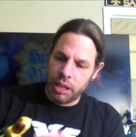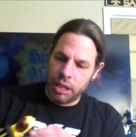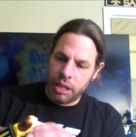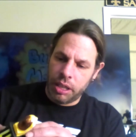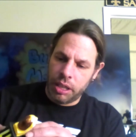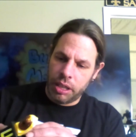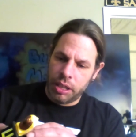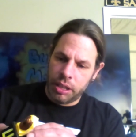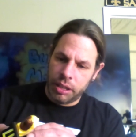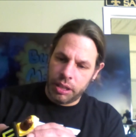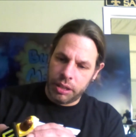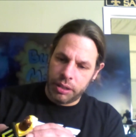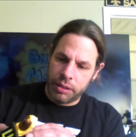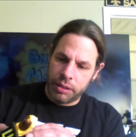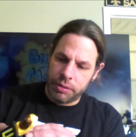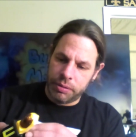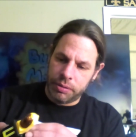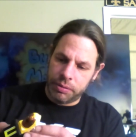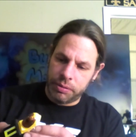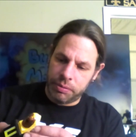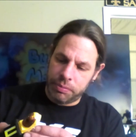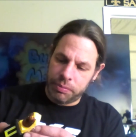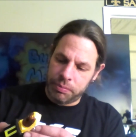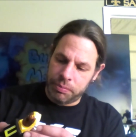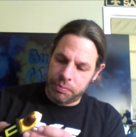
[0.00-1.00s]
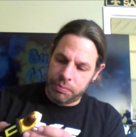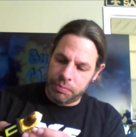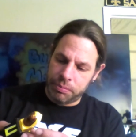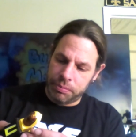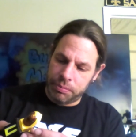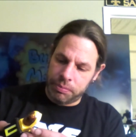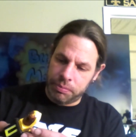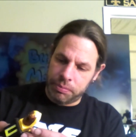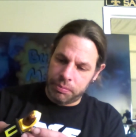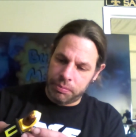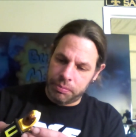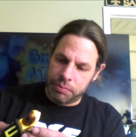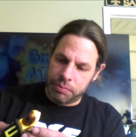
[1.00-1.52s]

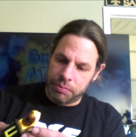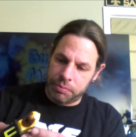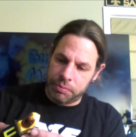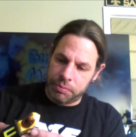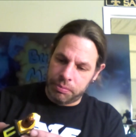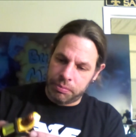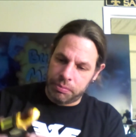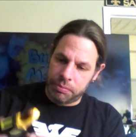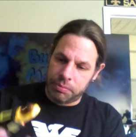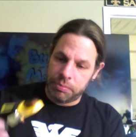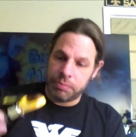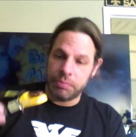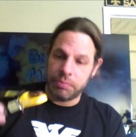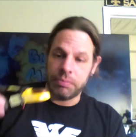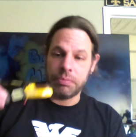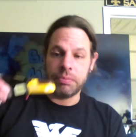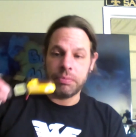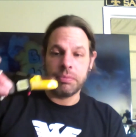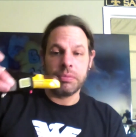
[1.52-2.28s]
[no speech]